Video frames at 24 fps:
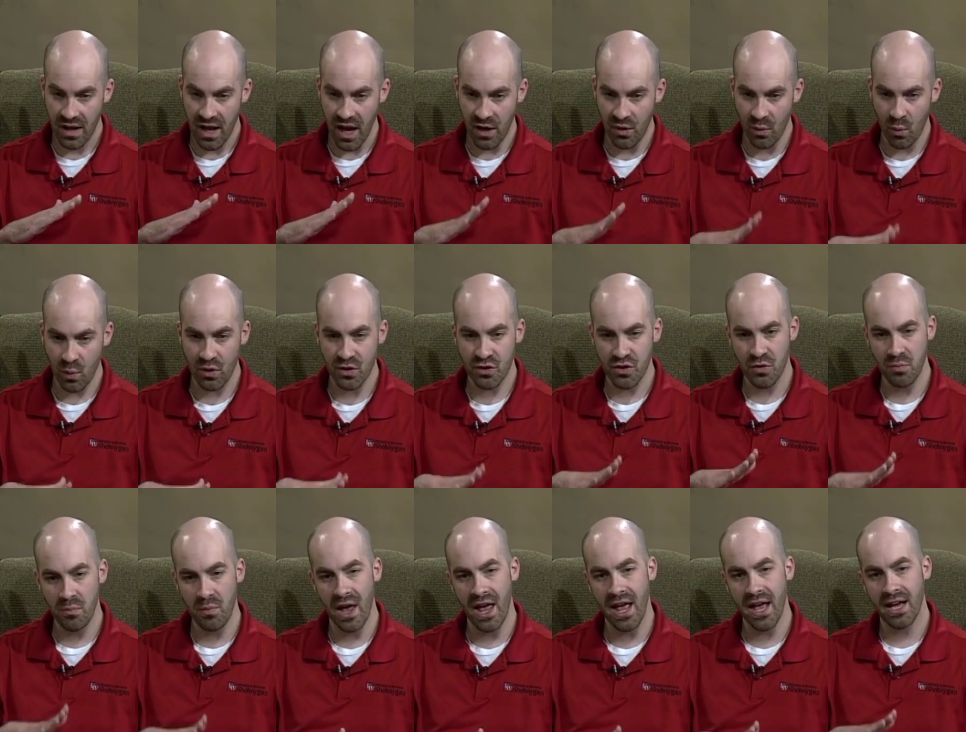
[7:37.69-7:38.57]
in order
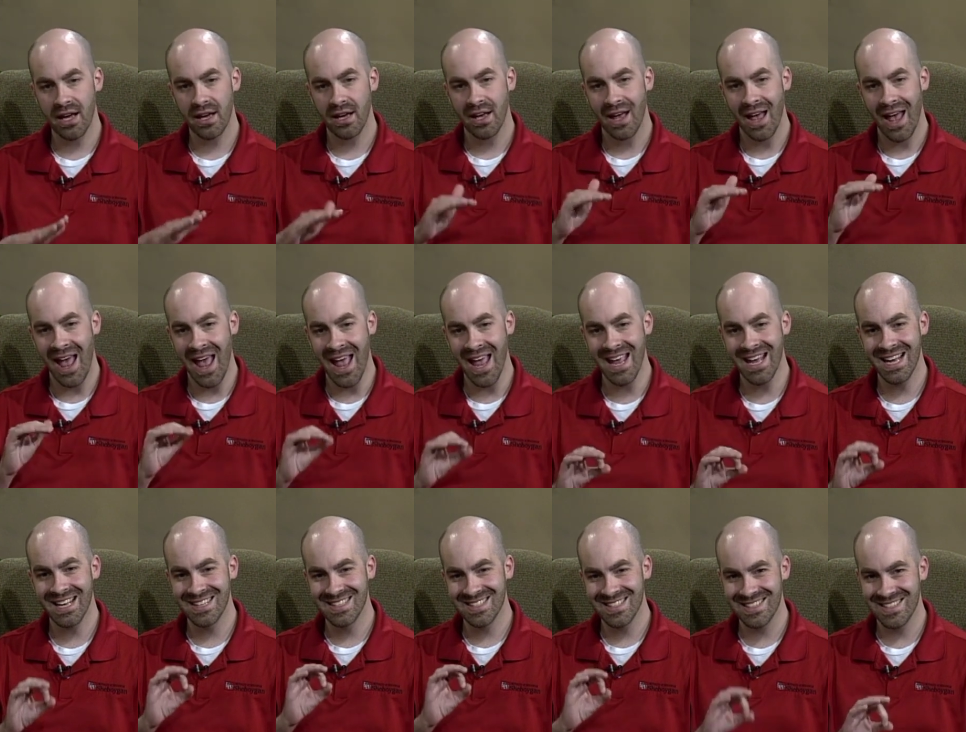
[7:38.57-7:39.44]
to make a
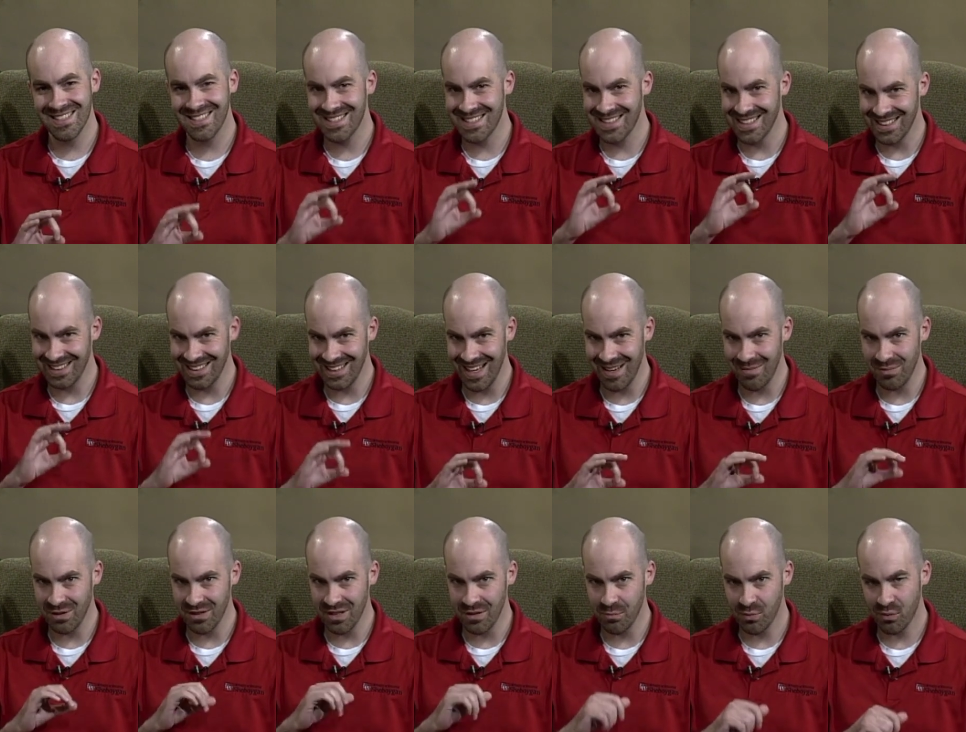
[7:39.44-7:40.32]
consistent
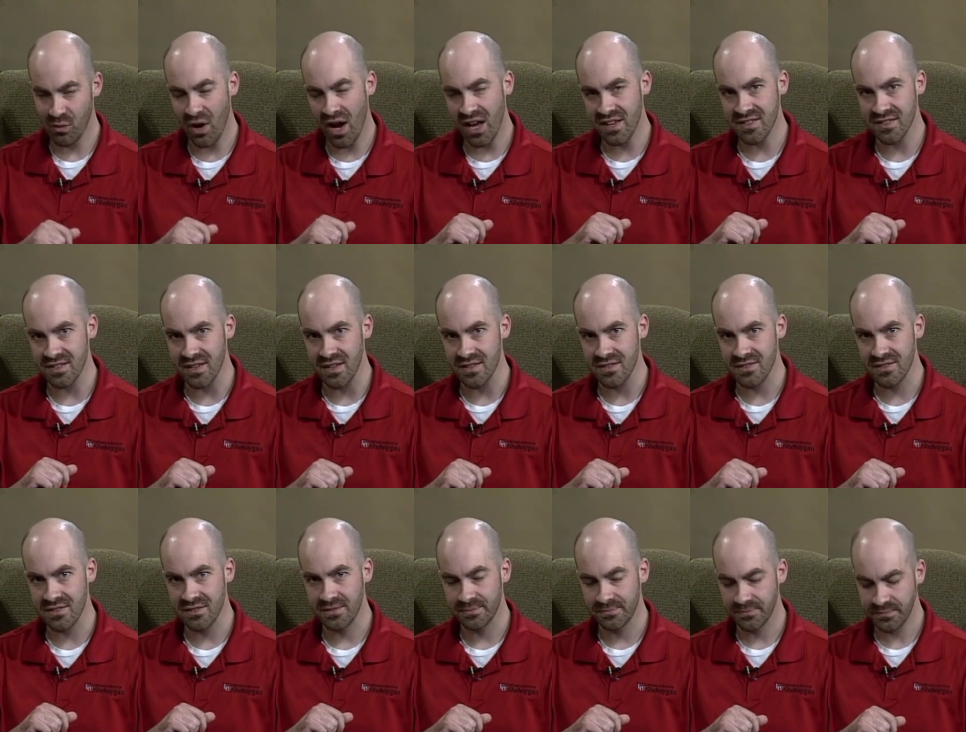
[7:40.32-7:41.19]
labeling
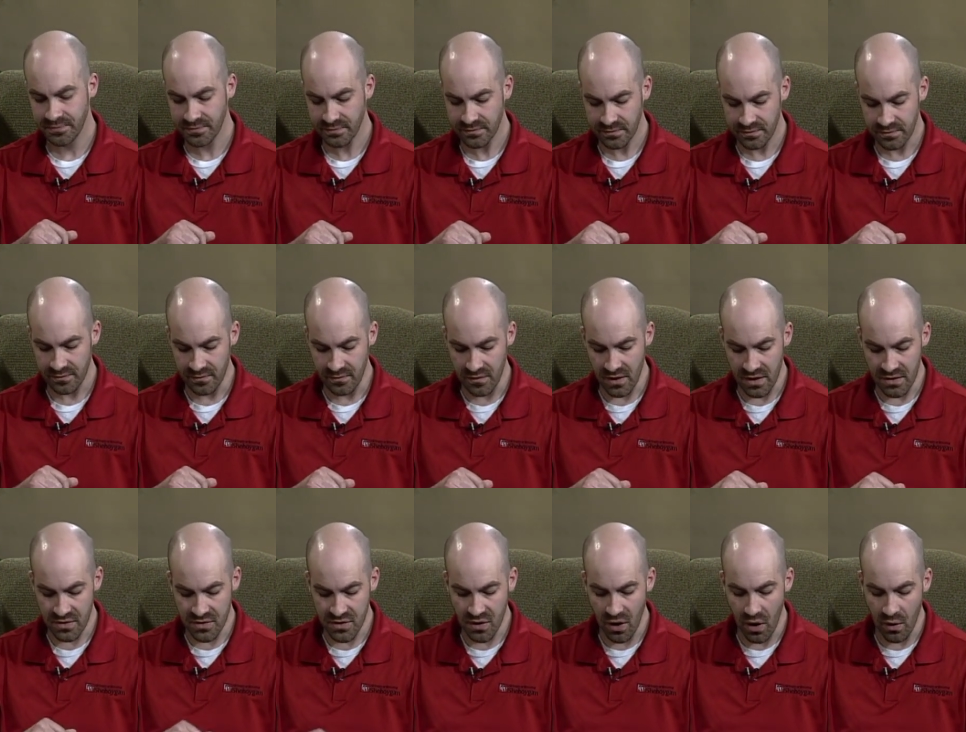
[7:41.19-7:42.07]
process.
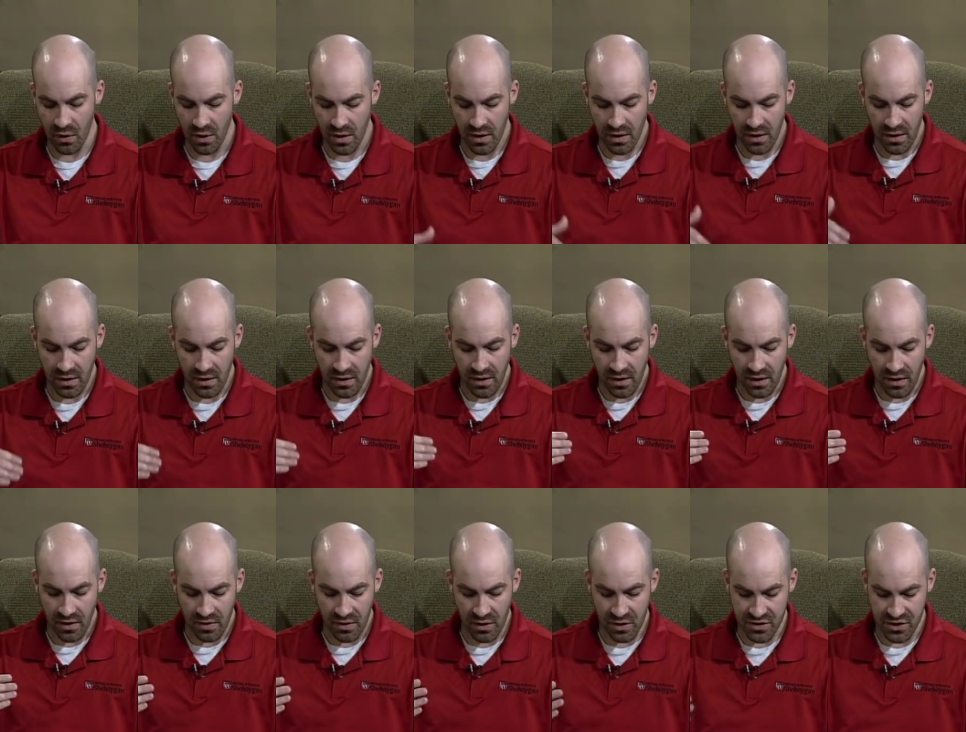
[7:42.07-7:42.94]
So
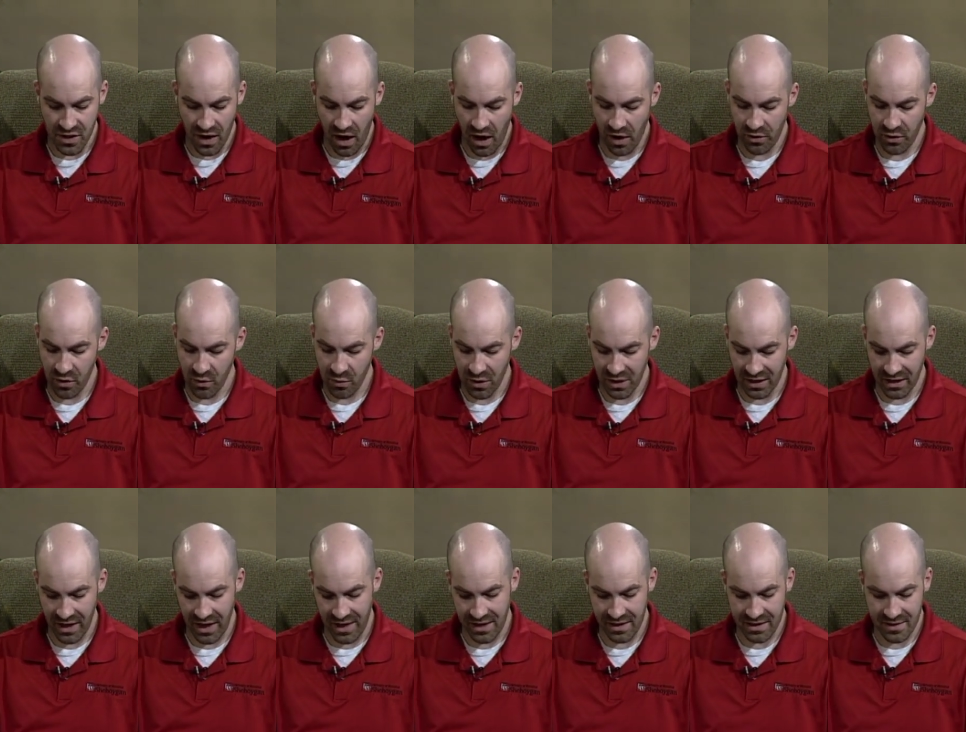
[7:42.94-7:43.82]
there's other
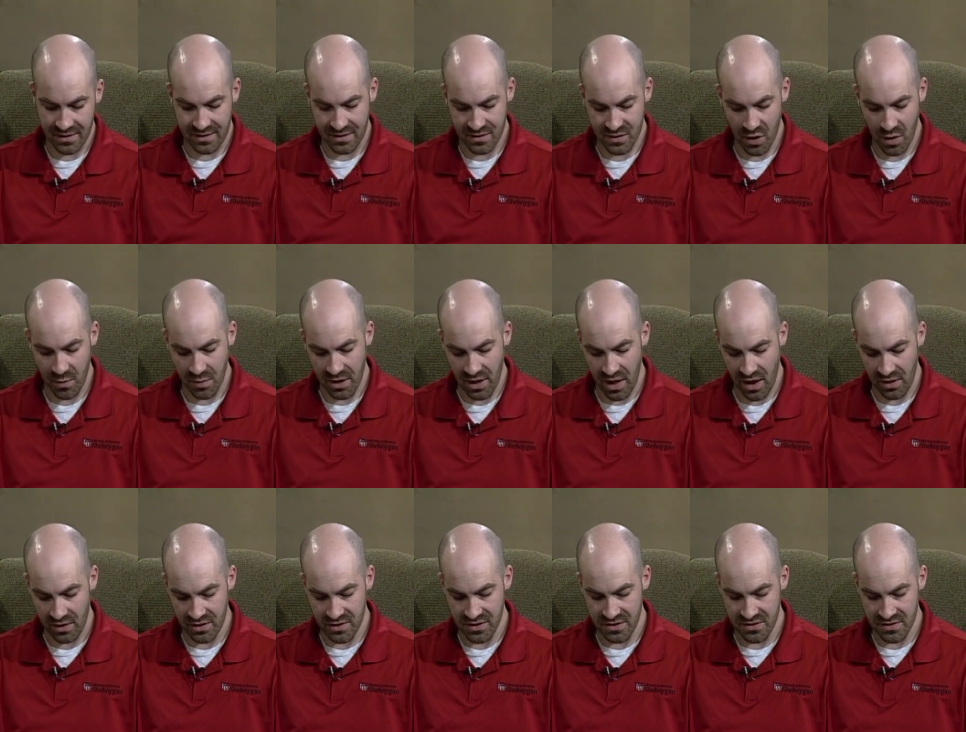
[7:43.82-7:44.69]
related
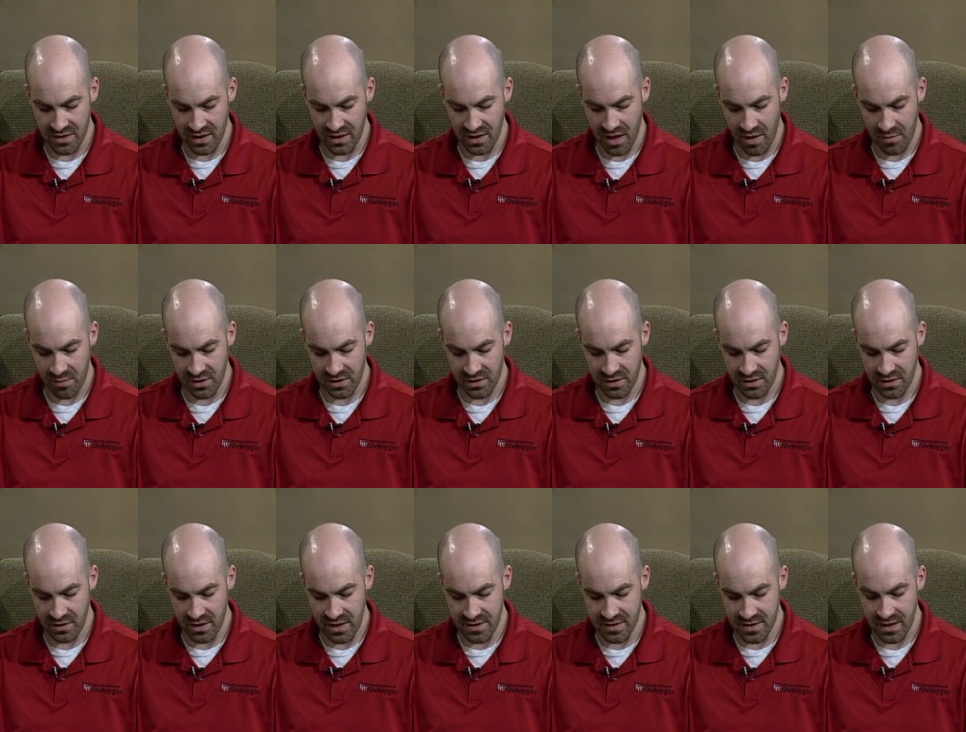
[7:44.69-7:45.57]
terminologies that come in,
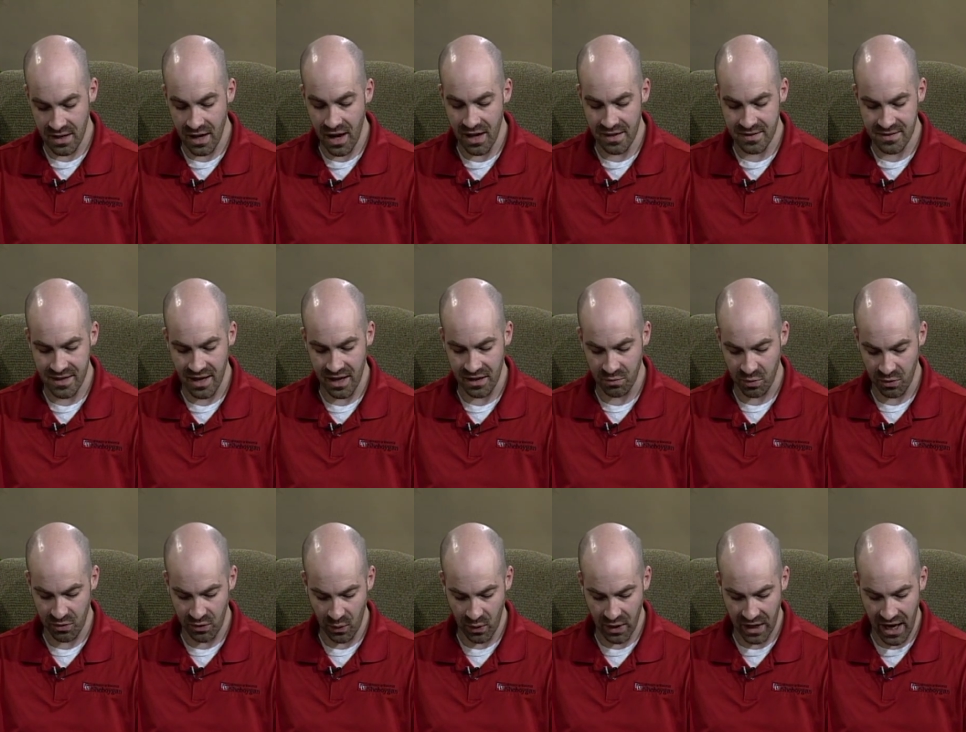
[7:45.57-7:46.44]
into contact
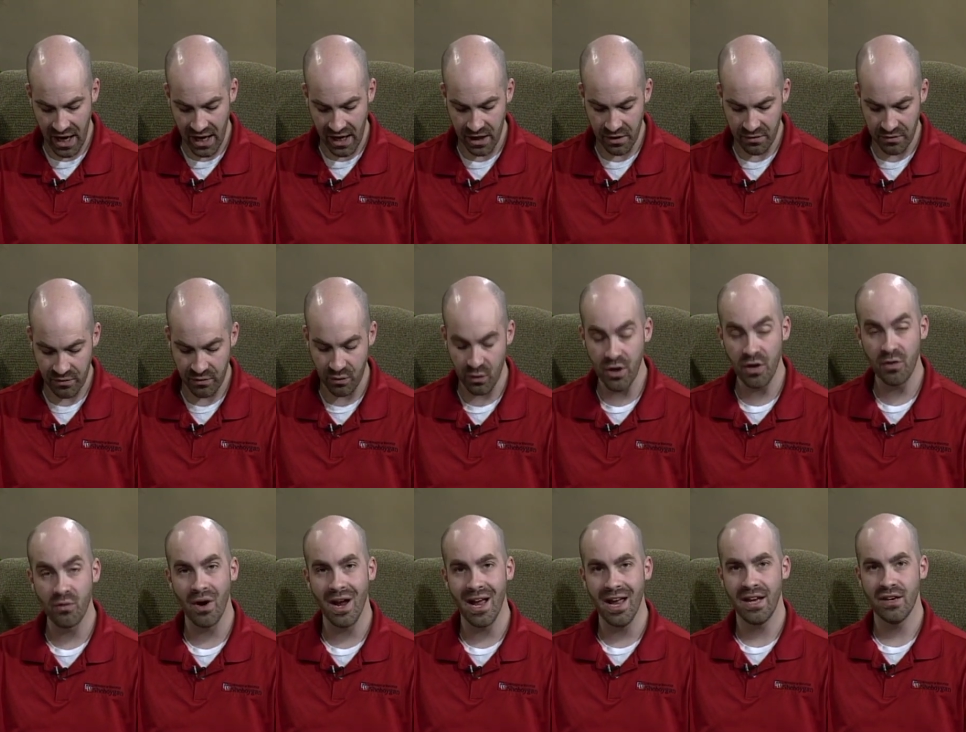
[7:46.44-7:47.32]
with organic, free
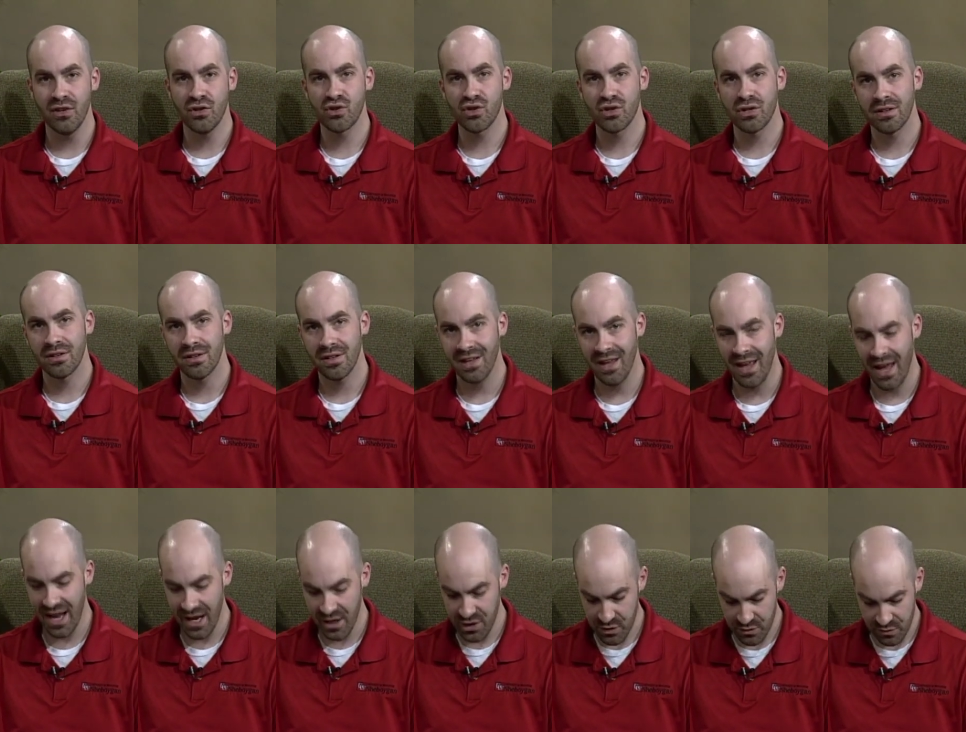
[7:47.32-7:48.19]
range,
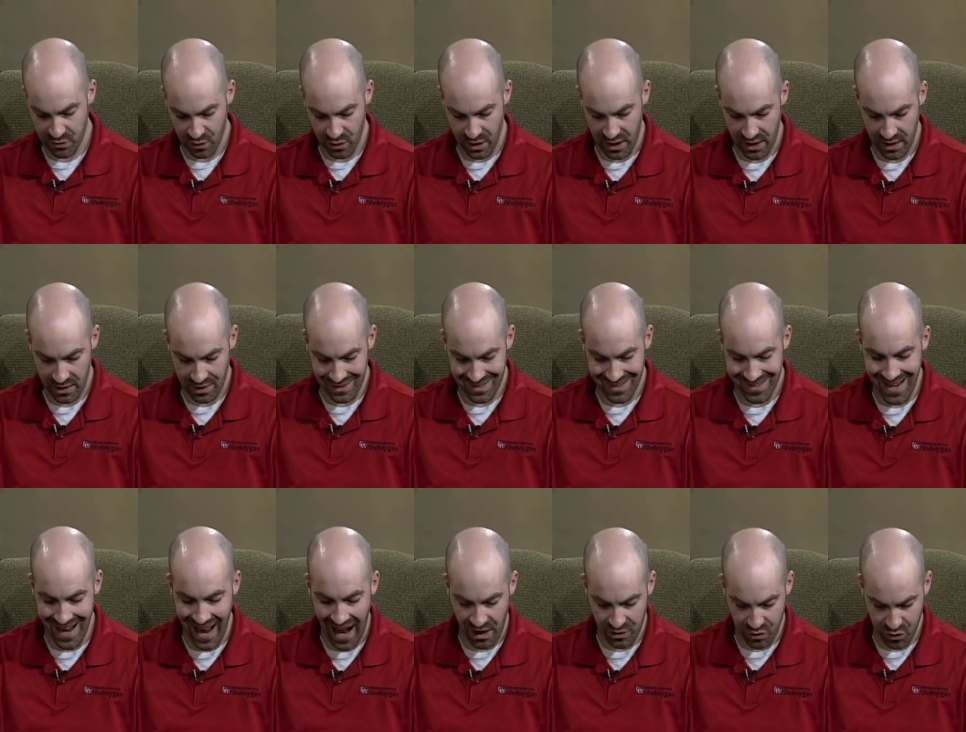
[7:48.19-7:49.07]
cage-free,
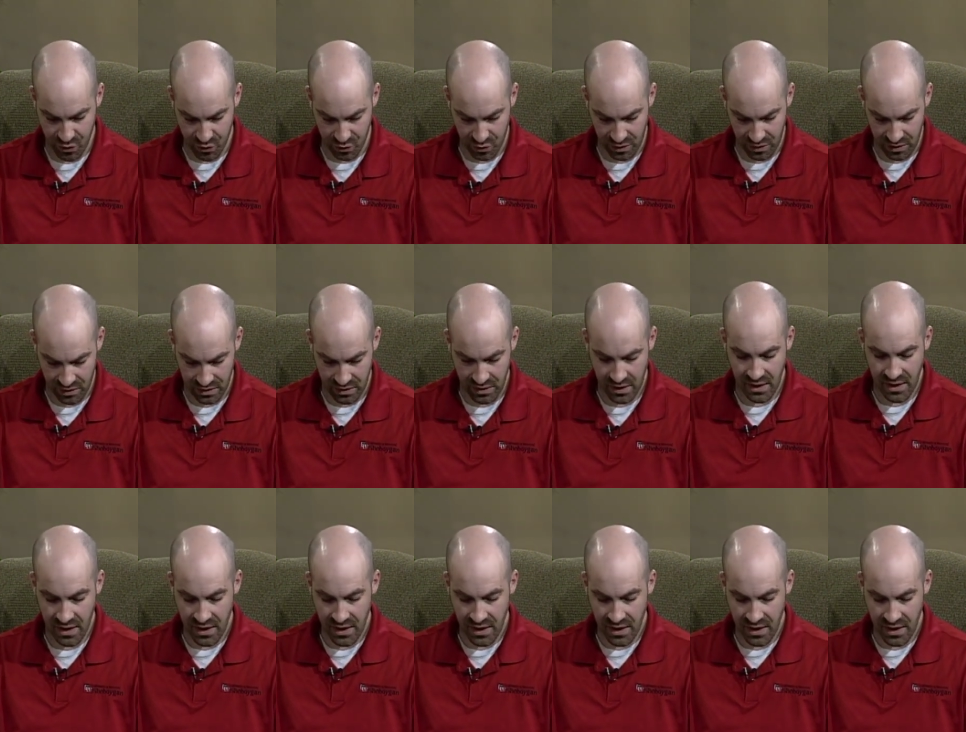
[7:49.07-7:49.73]
natural,